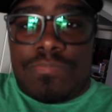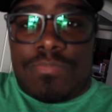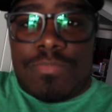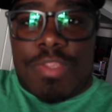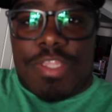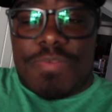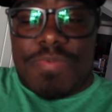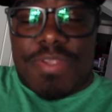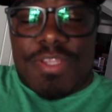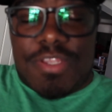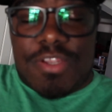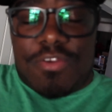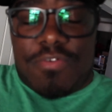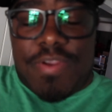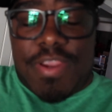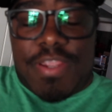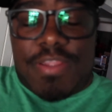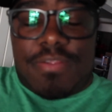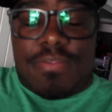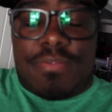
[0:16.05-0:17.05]
He's been in the
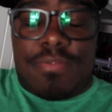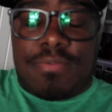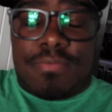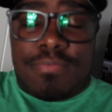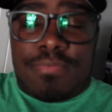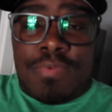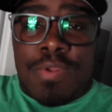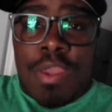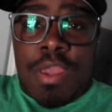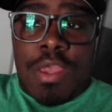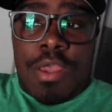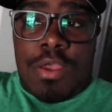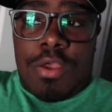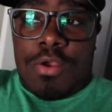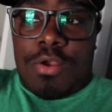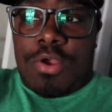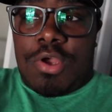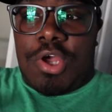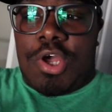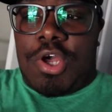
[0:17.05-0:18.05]
crate.
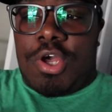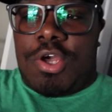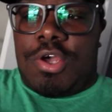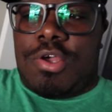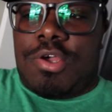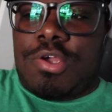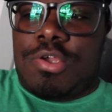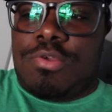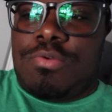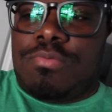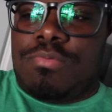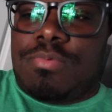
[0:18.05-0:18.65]
Now